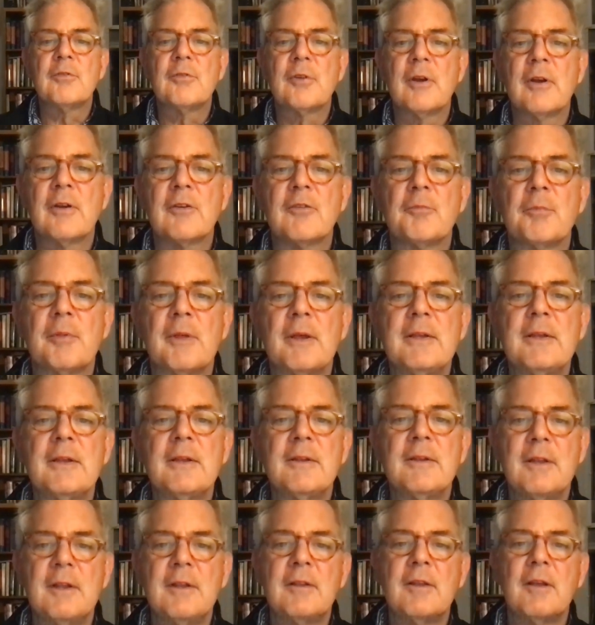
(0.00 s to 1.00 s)
are explained in
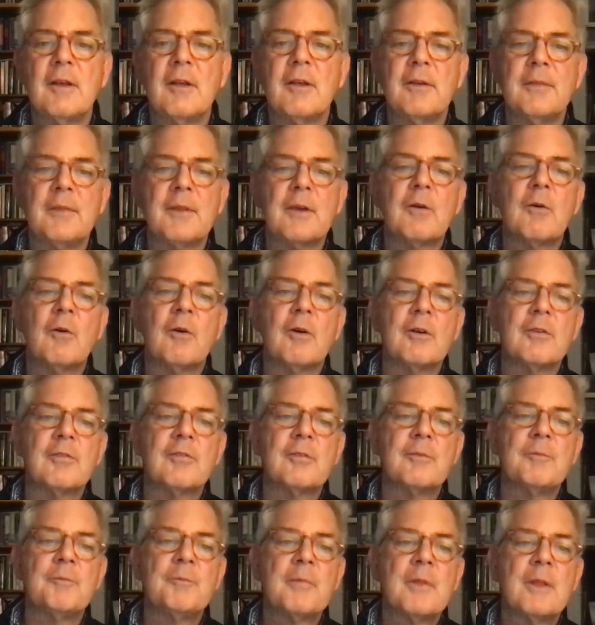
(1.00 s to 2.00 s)
detail in the
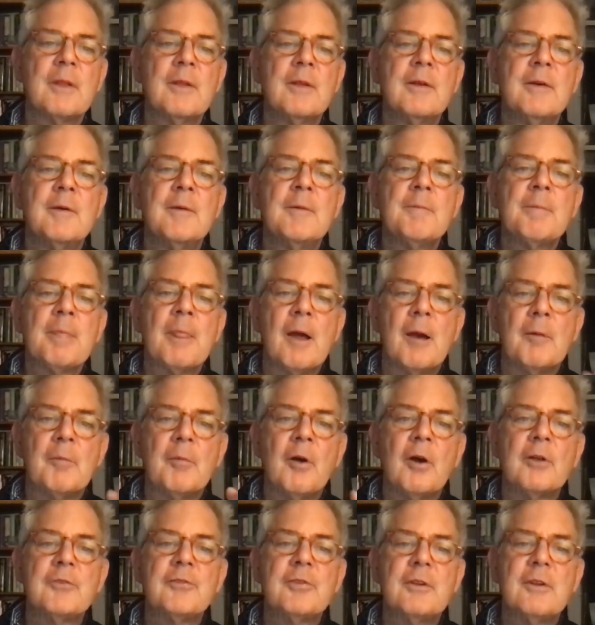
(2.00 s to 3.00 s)
course. I'm
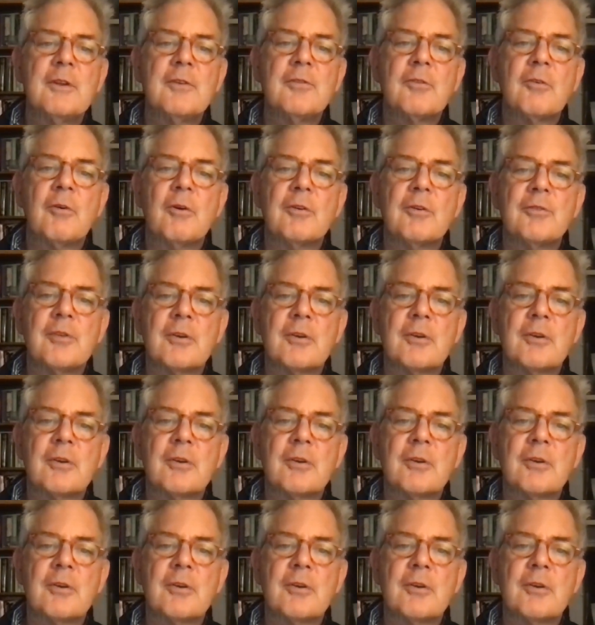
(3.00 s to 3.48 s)
launching this course